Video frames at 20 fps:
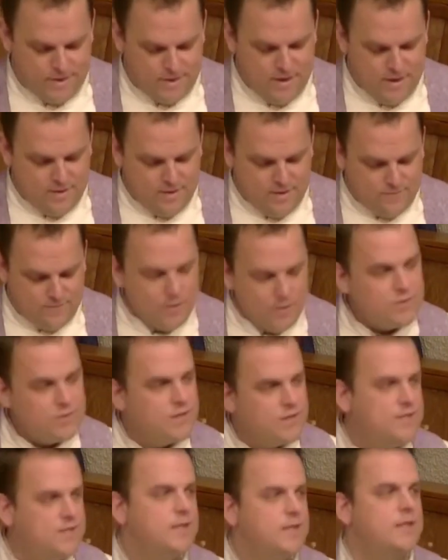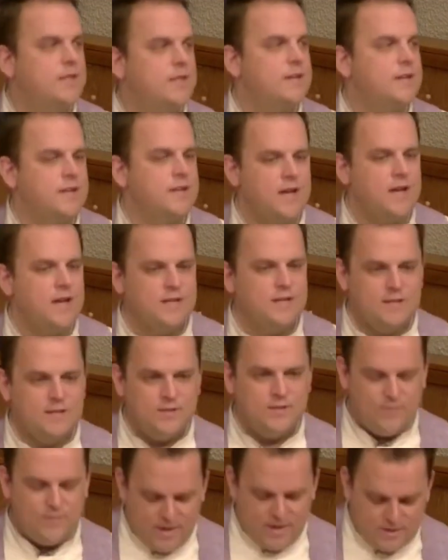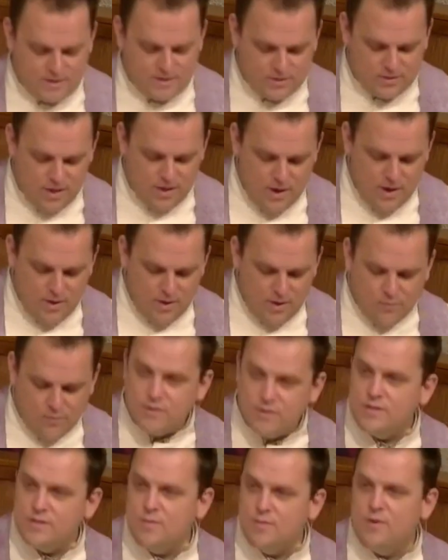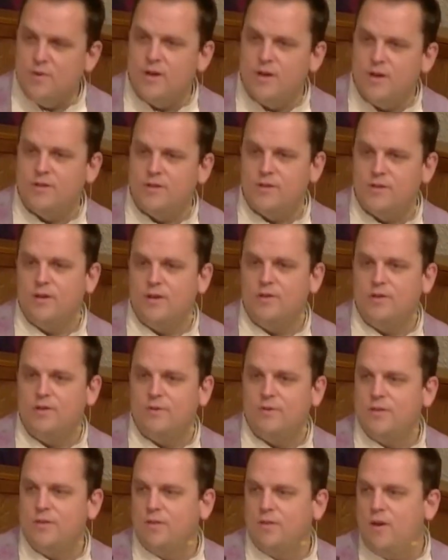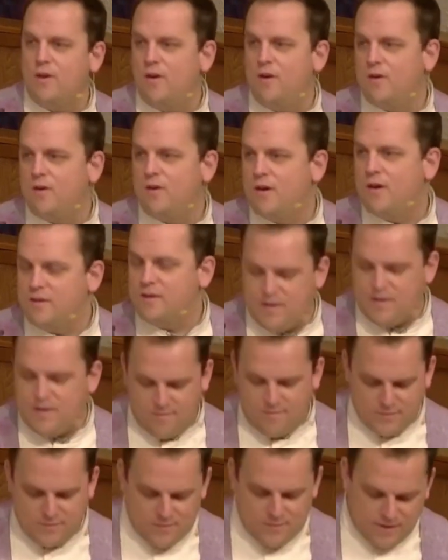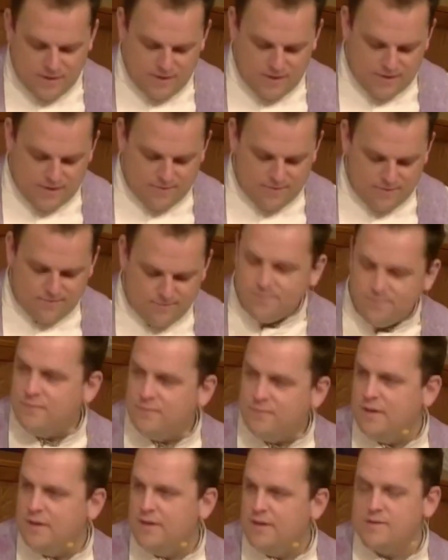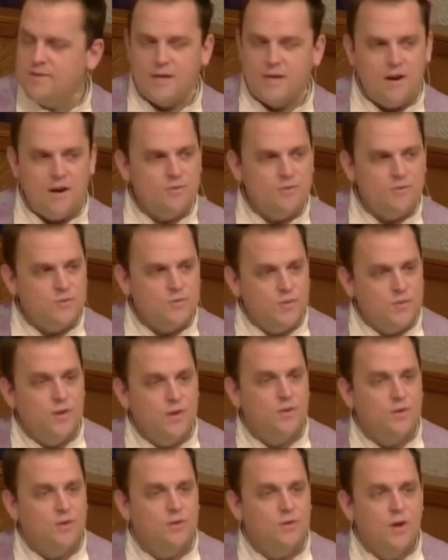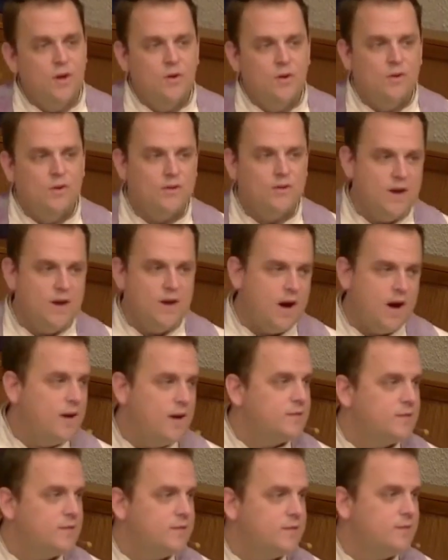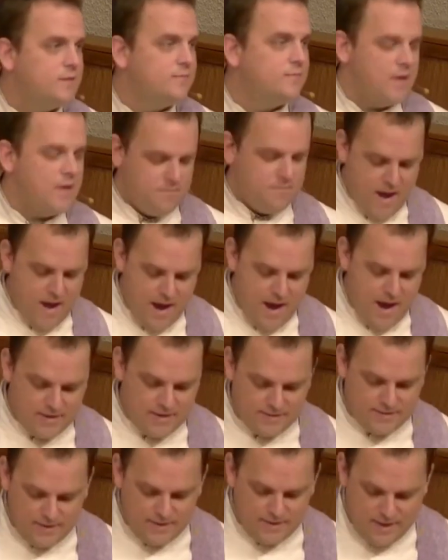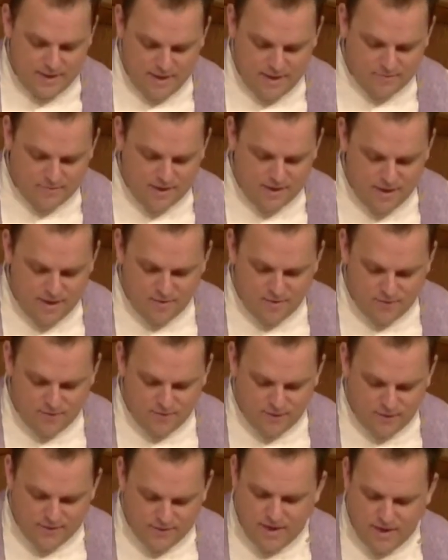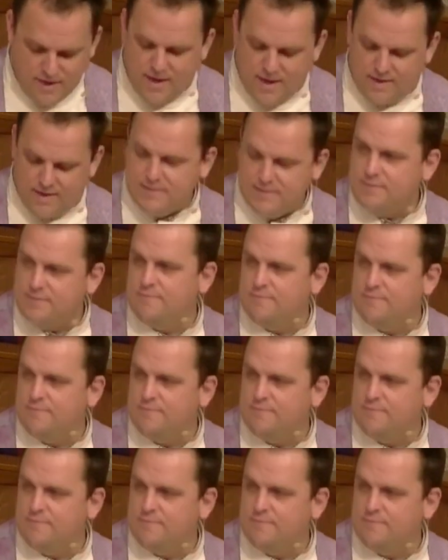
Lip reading: And folks could see that his hands and his face were somewhat dirty with a long, unkempt beard. His hair was filled with knots and mats that came down over his eyes.